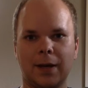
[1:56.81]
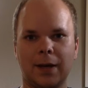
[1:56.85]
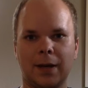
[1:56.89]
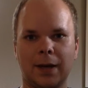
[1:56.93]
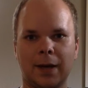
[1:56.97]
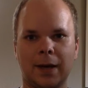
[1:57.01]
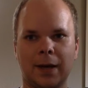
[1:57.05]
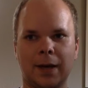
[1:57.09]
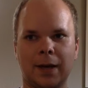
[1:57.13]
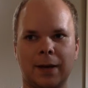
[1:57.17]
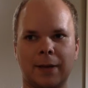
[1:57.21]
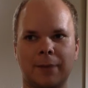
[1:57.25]

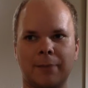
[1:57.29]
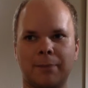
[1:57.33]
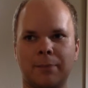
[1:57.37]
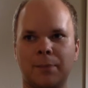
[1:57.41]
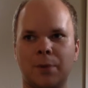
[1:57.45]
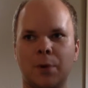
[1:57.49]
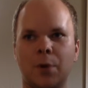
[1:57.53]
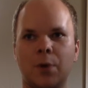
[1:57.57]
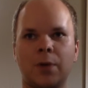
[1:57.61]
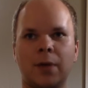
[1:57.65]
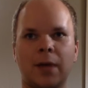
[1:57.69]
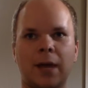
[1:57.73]
uh,
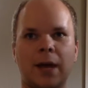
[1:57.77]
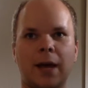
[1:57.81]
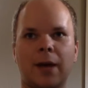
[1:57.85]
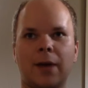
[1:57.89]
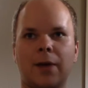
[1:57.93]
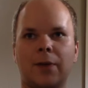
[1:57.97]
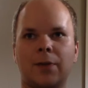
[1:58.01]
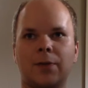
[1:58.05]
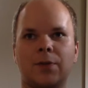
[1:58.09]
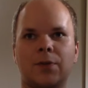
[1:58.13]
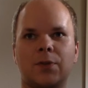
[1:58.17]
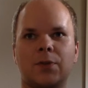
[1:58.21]

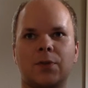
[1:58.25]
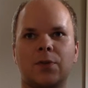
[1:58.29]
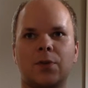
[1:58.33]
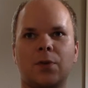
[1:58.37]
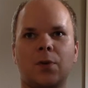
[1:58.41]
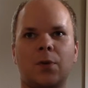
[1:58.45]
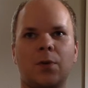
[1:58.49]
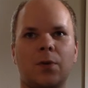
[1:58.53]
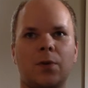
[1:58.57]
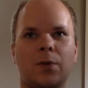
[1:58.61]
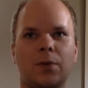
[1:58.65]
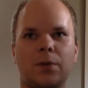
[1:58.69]
Motown
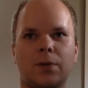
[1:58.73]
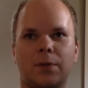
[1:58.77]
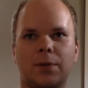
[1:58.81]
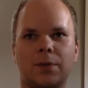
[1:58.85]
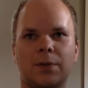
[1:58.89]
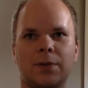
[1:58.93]
soul